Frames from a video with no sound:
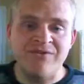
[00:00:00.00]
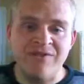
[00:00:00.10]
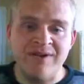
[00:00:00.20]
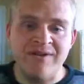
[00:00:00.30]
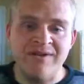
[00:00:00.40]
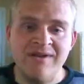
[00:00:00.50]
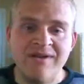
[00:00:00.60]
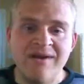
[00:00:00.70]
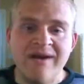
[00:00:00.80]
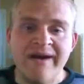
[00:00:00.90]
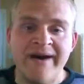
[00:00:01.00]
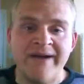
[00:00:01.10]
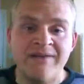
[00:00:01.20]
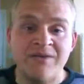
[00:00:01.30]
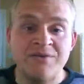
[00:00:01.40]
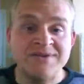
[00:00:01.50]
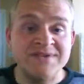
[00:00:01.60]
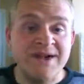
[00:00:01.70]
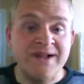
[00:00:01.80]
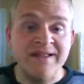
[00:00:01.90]
her friend, there was
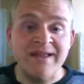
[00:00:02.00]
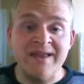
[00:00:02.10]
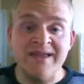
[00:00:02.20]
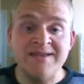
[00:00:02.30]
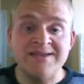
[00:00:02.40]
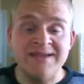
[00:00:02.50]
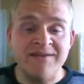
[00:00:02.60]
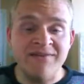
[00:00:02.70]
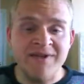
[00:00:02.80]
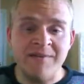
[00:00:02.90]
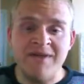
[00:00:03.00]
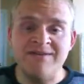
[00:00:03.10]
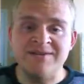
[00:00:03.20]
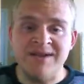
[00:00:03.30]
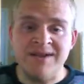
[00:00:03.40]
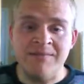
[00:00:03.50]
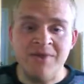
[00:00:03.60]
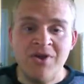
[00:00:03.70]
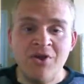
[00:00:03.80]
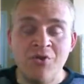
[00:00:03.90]
not a significant amount of time
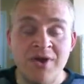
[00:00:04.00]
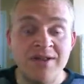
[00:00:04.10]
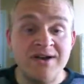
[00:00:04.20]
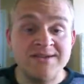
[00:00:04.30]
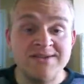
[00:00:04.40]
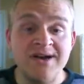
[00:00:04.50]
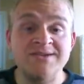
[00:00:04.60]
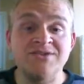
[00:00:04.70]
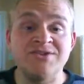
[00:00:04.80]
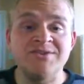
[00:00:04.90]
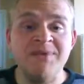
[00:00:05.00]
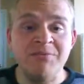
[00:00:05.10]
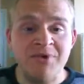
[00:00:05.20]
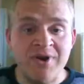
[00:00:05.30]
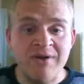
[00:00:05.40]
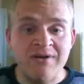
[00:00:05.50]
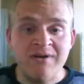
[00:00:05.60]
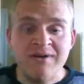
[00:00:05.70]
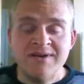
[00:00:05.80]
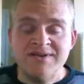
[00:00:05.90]
where I lost oxygen to my brain,
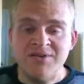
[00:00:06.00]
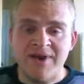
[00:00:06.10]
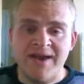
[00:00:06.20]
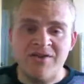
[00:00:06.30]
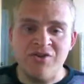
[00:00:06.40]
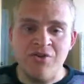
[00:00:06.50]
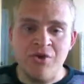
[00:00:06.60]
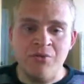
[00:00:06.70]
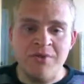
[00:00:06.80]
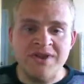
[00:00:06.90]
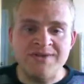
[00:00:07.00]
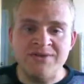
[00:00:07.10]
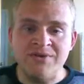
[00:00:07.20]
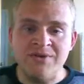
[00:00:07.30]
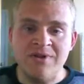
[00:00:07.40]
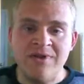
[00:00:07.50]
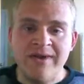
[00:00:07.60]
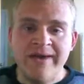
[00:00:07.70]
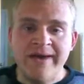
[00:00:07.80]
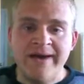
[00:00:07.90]
so I had no mental
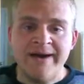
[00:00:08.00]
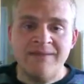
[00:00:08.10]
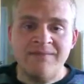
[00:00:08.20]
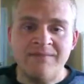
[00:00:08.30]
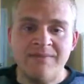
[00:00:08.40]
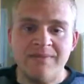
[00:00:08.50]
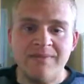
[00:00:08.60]
um,